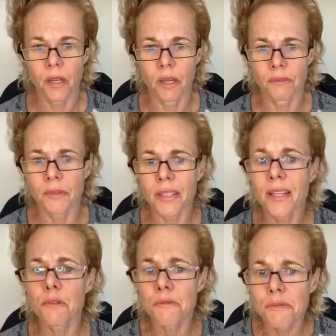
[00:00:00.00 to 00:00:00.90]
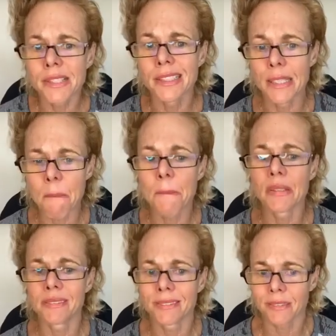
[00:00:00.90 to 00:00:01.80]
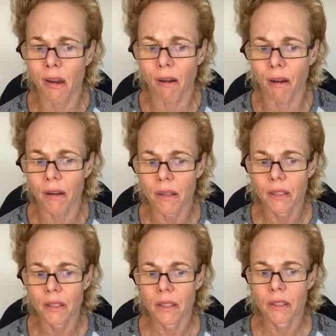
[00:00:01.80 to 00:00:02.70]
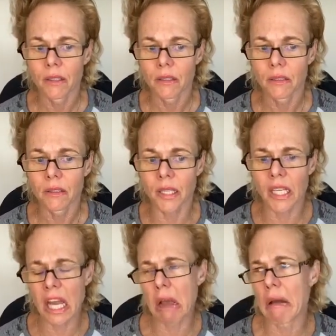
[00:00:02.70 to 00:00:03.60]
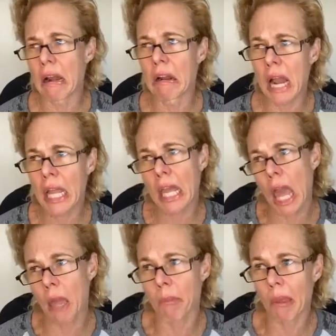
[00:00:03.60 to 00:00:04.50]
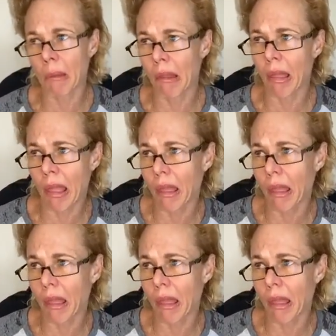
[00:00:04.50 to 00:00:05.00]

I find that really bizarre. Like, I don't like gay people.